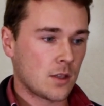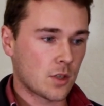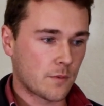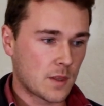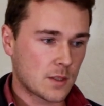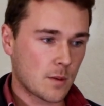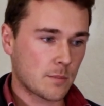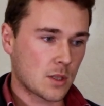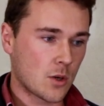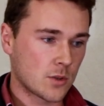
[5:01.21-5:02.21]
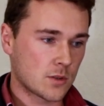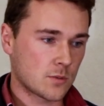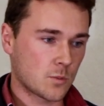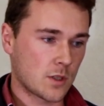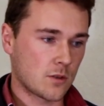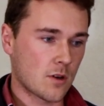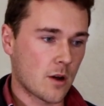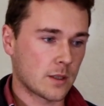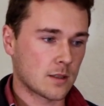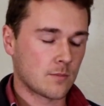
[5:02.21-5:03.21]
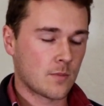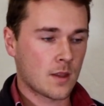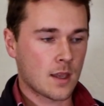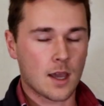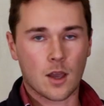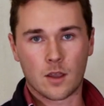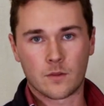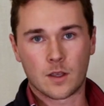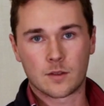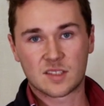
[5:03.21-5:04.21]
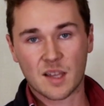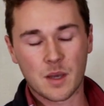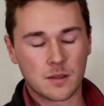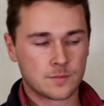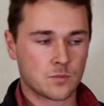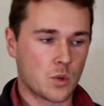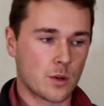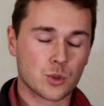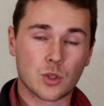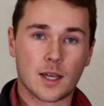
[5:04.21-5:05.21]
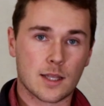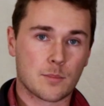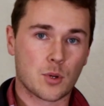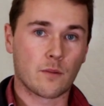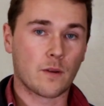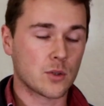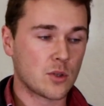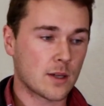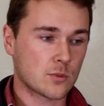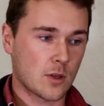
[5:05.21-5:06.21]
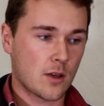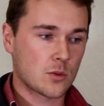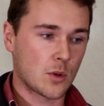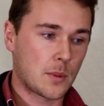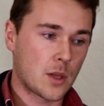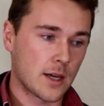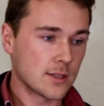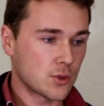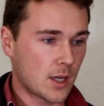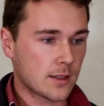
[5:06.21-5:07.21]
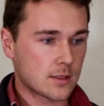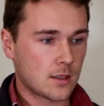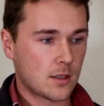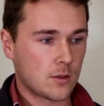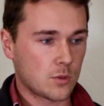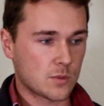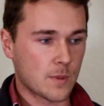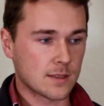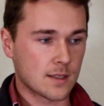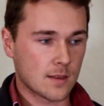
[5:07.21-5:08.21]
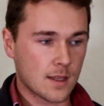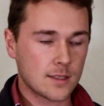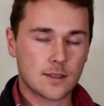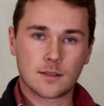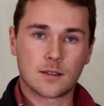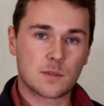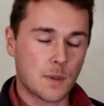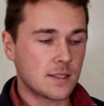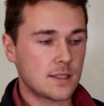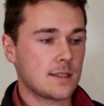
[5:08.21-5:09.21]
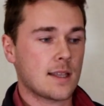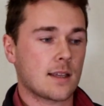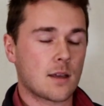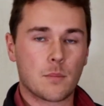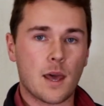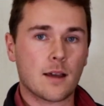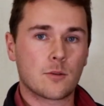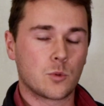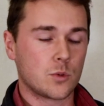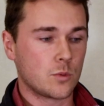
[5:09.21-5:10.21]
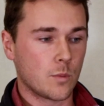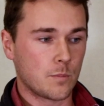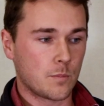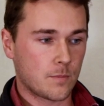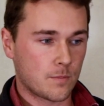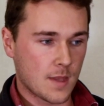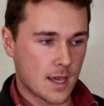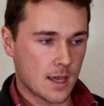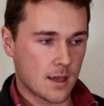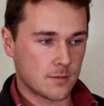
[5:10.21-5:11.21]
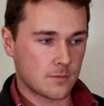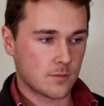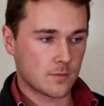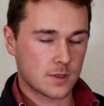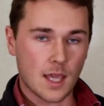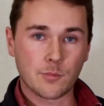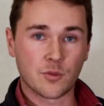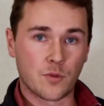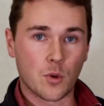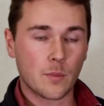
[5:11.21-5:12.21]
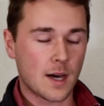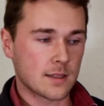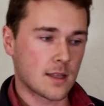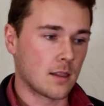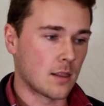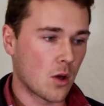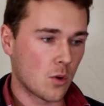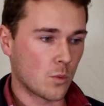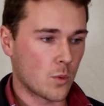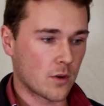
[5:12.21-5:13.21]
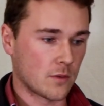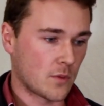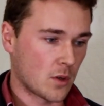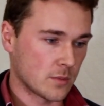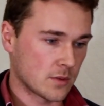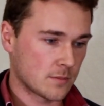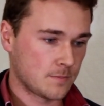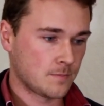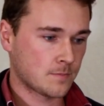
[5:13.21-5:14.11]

So for this one, because we're growing it over summer, we don't want to dry out the profile too much. We're going to apply drought, which means the species that come back will can perform under low water environments.